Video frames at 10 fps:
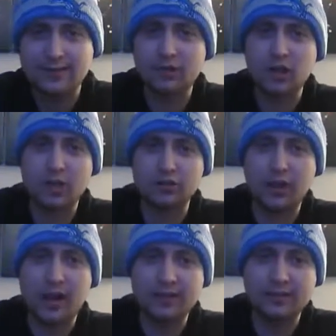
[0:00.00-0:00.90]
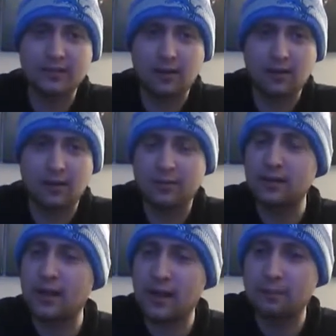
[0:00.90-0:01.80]
and Deshaun Jackson all had
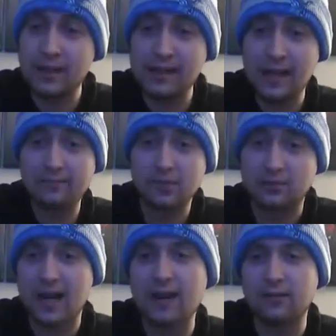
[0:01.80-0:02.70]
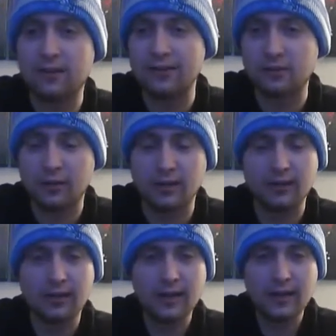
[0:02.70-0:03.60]
big games, so Tyler gets a win.
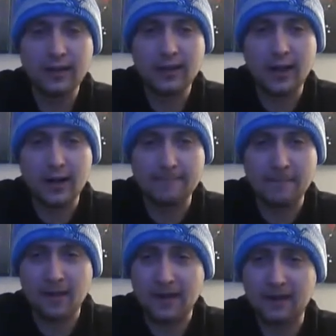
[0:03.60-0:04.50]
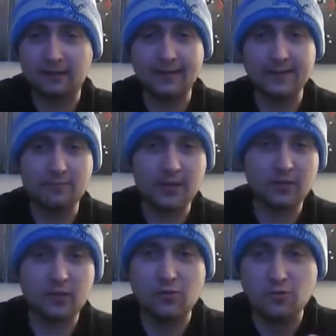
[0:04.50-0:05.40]
Now that kind of leads me
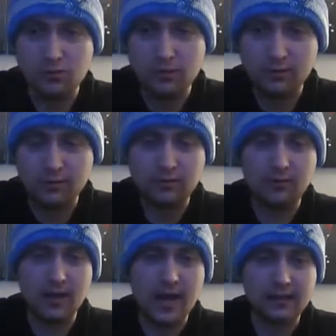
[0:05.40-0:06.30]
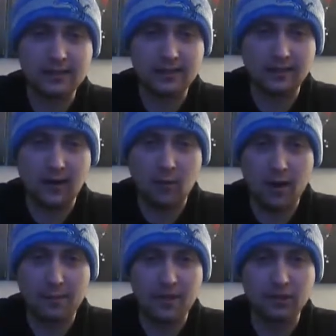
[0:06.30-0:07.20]
into the next thing that I want
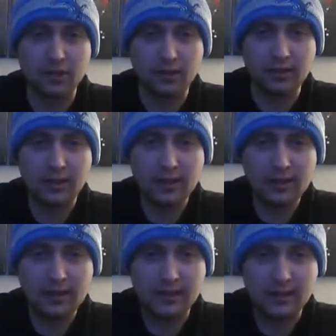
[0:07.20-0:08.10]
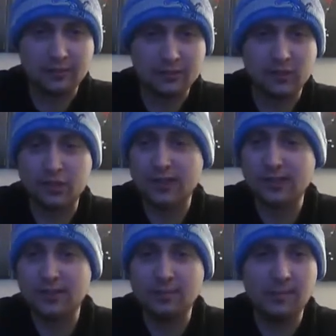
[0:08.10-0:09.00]
to mention. It was
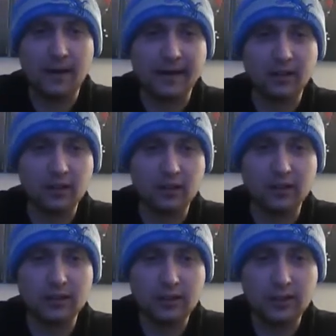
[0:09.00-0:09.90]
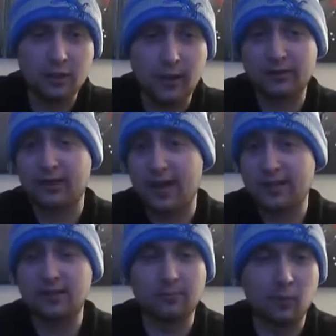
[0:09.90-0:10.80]
suggested to me by Kirk, who actually has
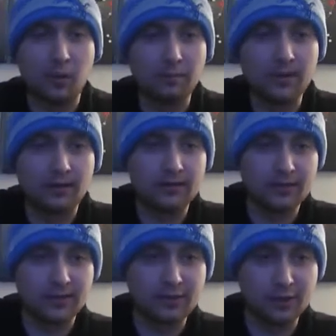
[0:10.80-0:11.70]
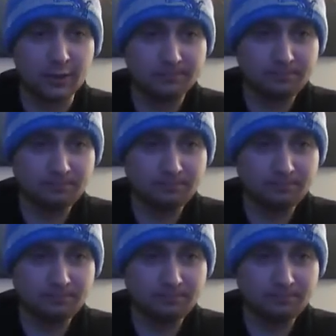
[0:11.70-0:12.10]
the #1 pick this next year,